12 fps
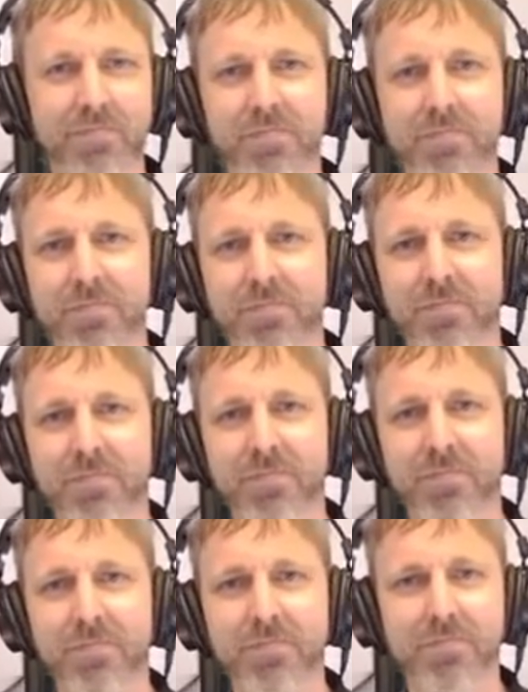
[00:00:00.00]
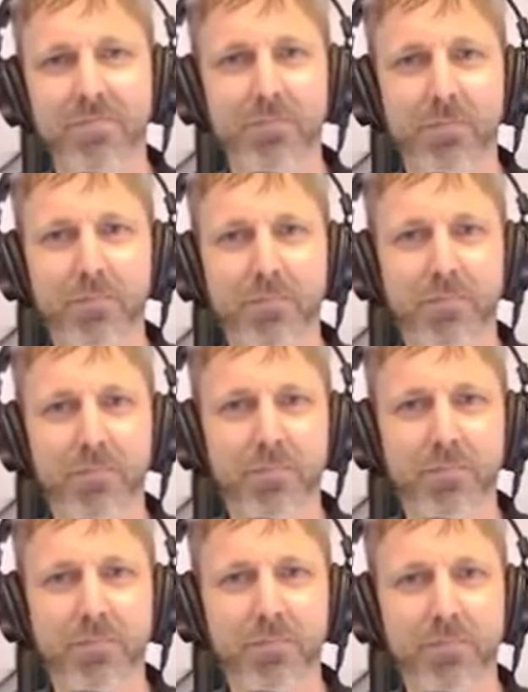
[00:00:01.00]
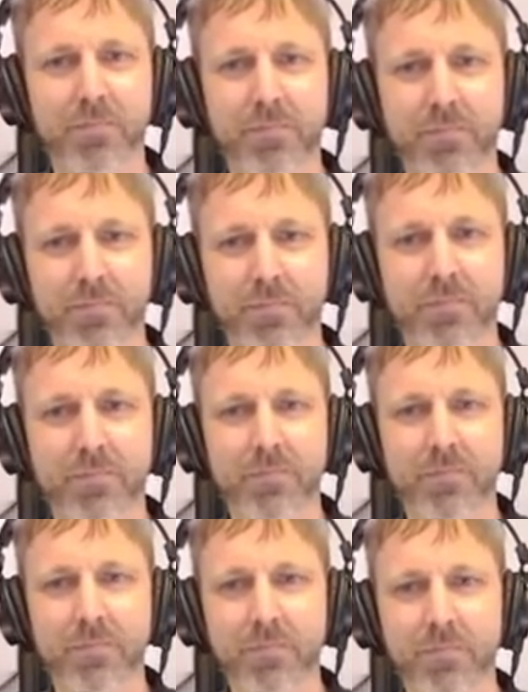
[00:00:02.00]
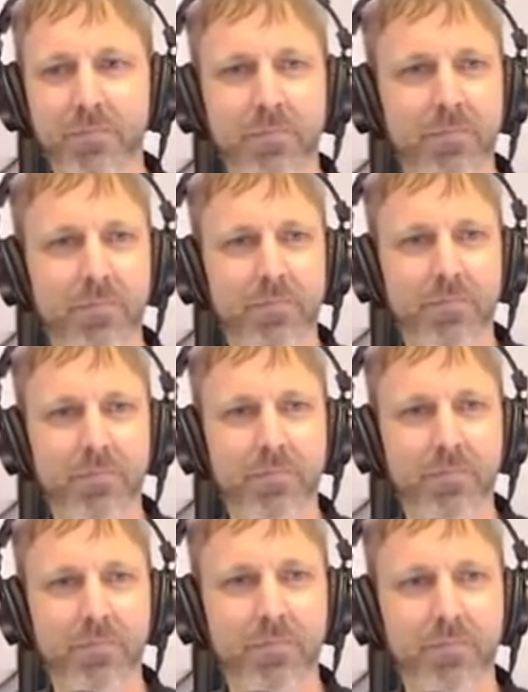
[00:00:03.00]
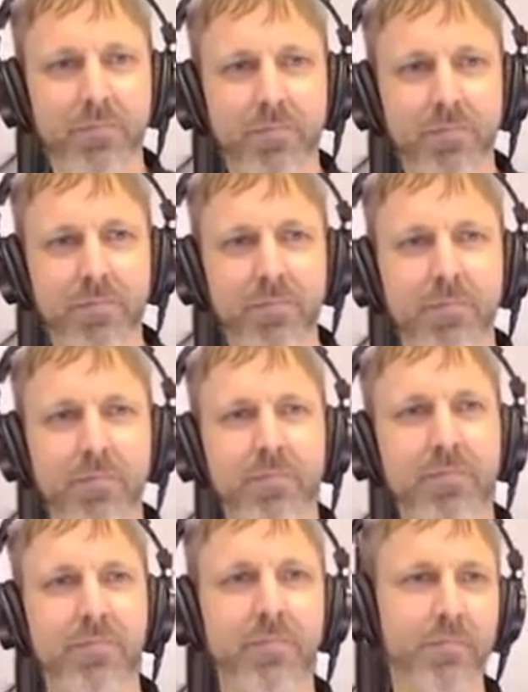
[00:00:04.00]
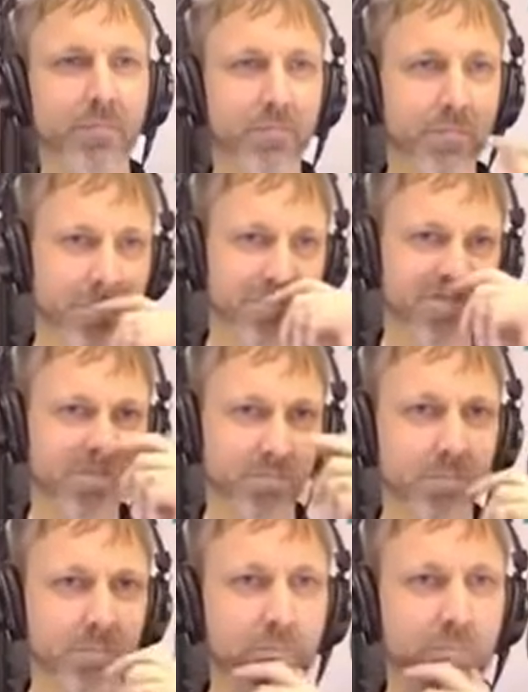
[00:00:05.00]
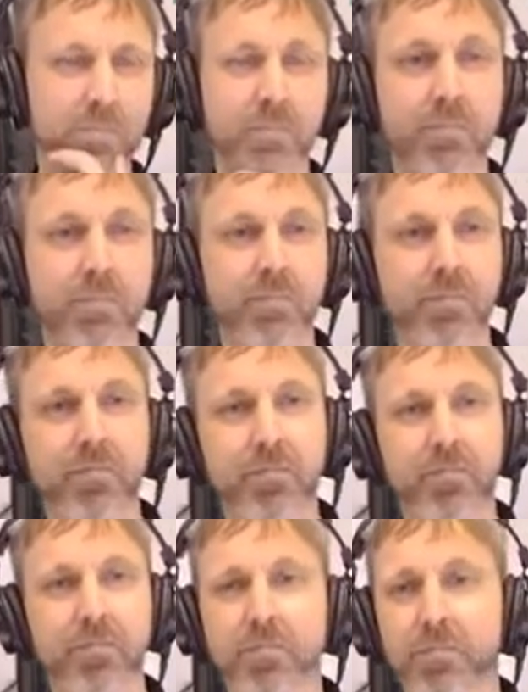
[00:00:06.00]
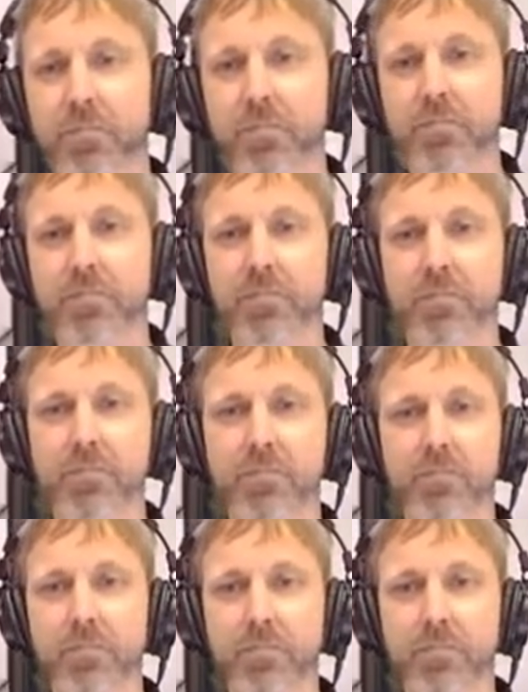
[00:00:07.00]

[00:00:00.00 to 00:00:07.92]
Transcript: [no speech]